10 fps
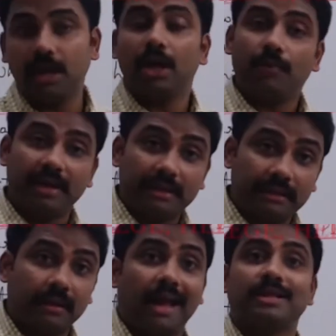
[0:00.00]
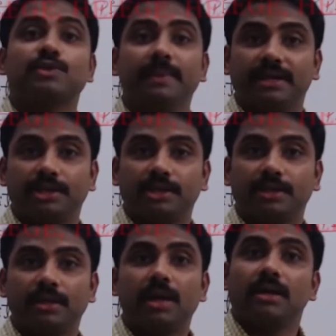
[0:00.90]
will transmit
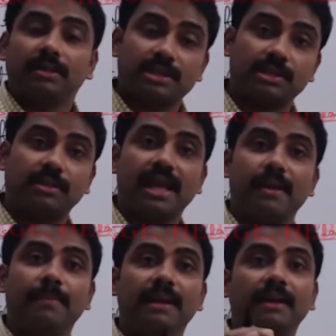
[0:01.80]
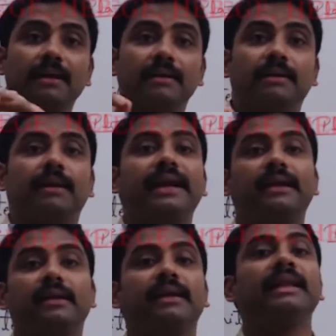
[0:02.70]
the stable trait
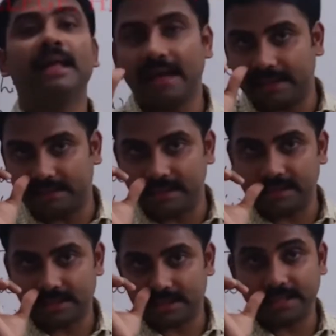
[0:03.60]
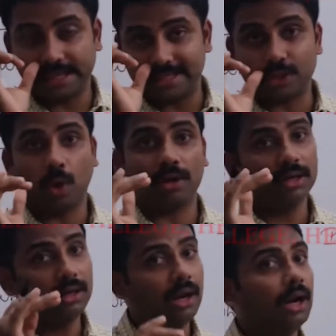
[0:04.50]
inheritance is called a
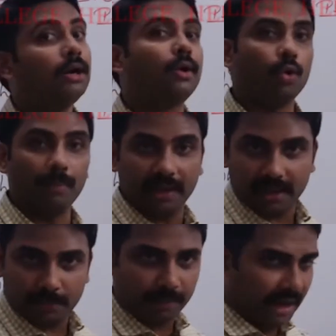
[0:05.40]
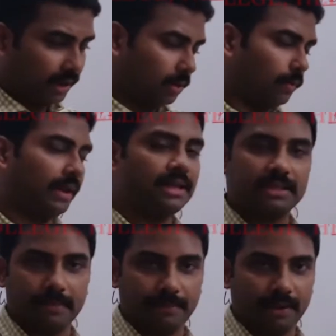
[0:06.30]
true breeding plant. Very
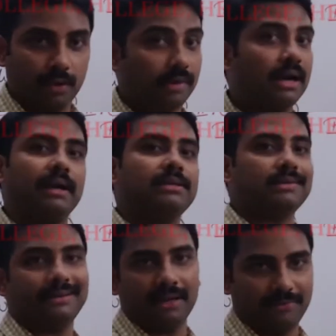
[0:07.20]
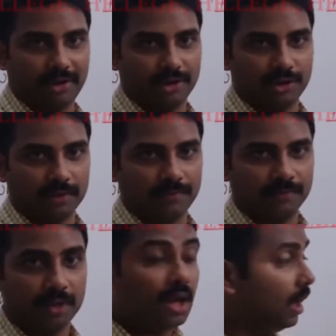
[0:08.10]
simple, you will understand the definition.
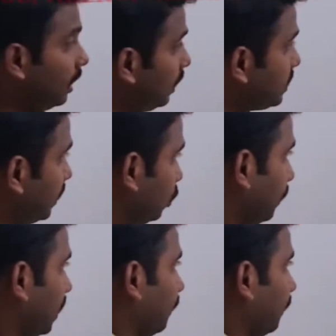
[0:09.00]
Listen to me.